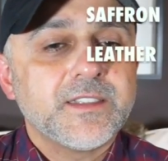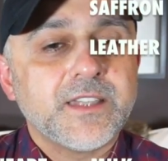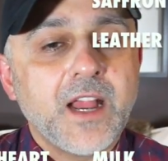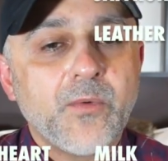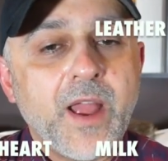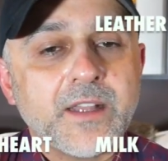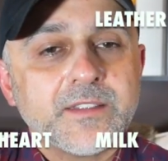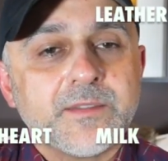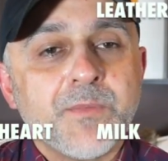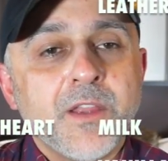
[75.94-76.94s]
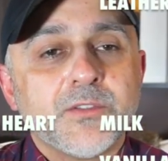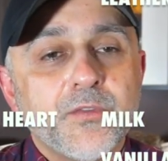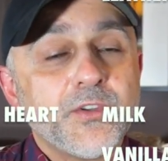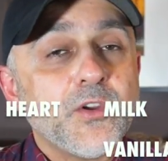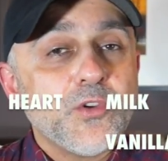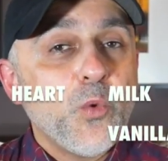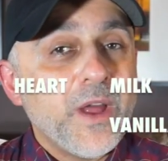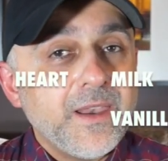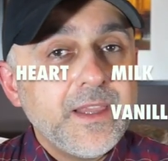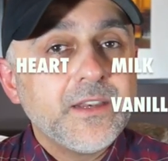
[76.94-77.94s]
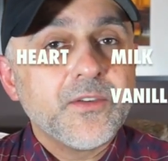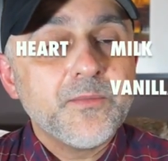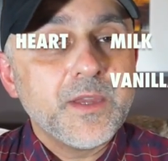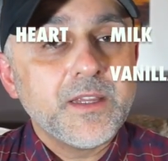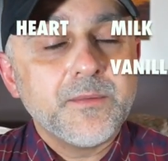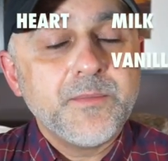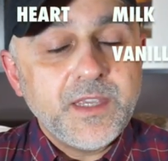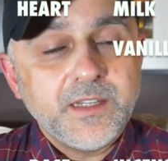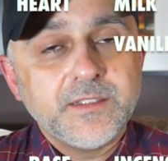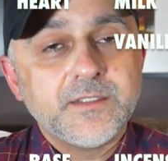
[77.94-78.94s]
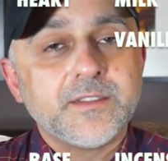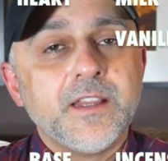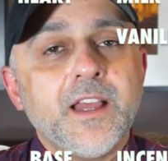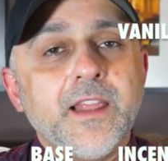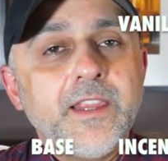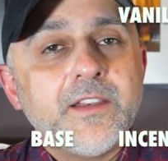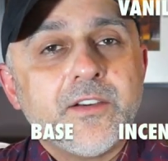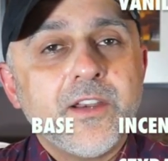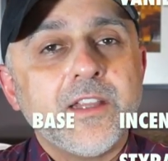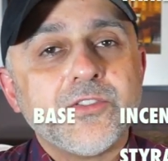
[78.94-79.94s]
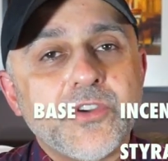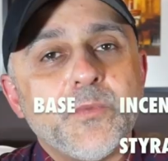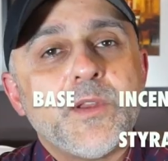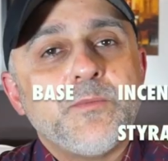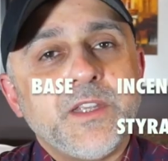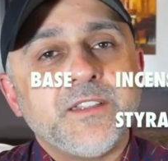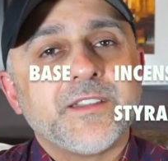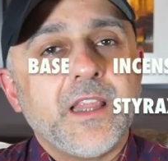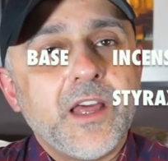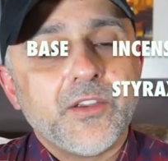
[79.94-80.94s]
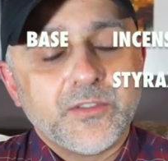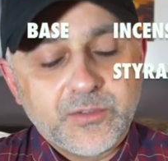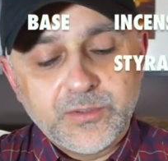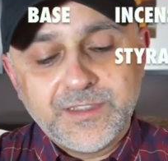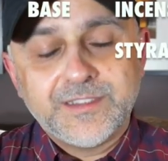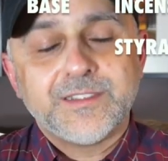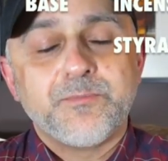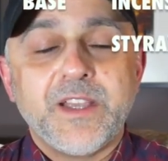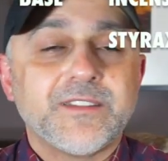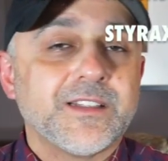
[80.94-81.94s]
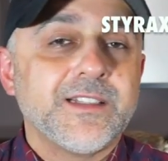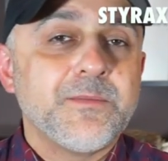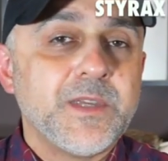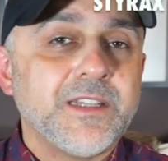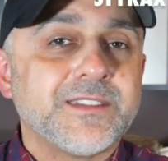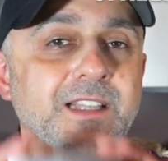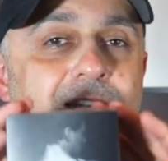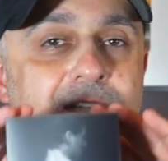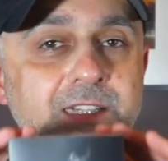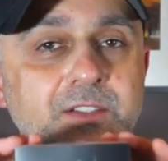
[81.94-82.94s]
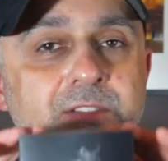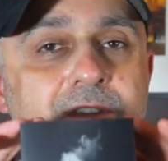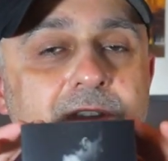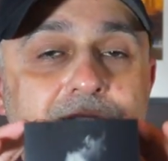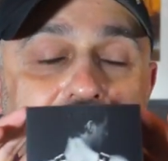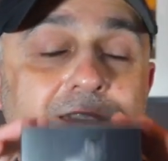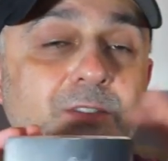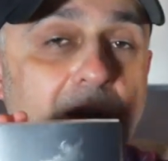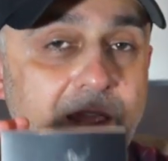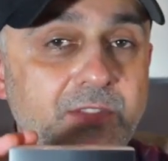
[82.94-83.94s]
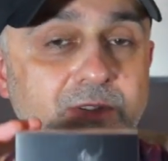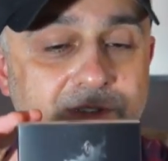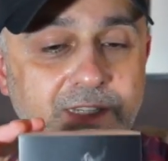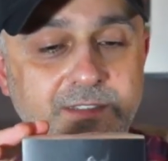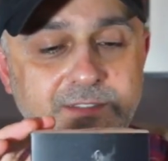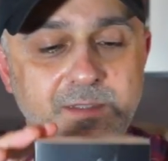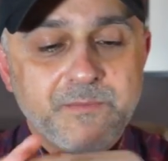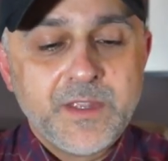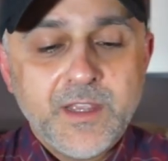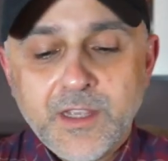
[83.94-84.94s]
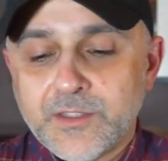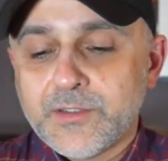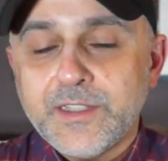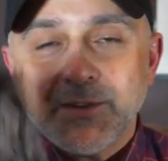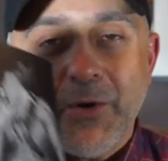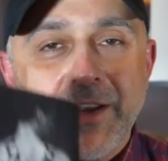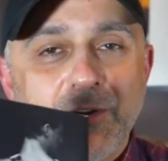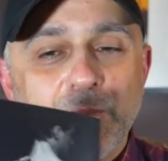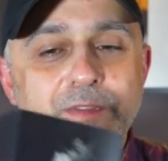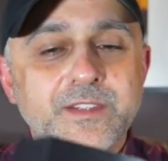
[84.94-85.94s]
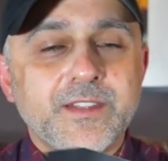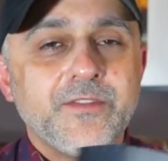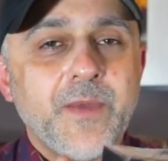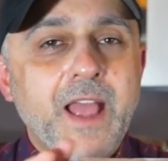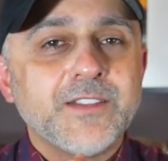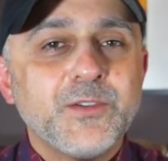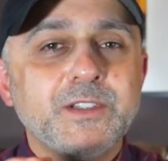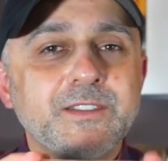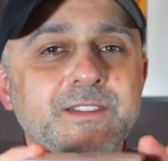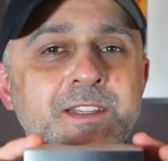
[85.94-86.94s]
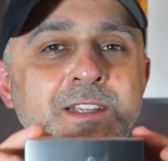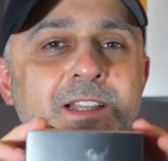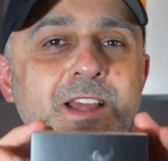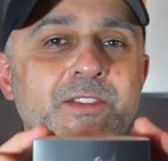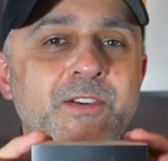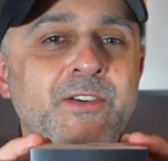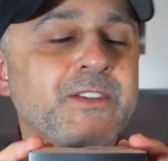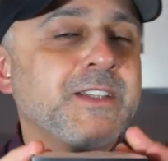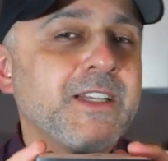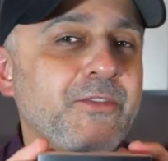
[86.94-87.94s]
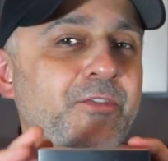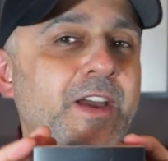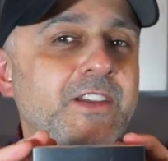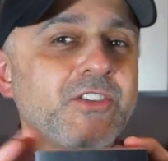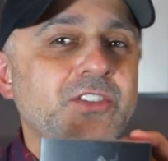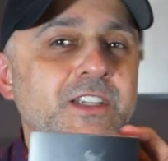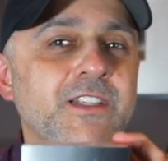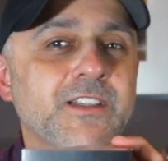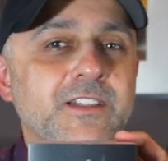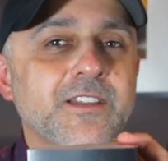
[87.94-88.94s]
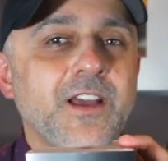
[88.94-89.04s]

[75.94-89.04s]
styrax. So if you don't know what Leder means, Leder in German means leather, so this basically means Leder six or Leather six. So let's go ahead and open this up. As you can see, leather, it's kind of fetishy, the,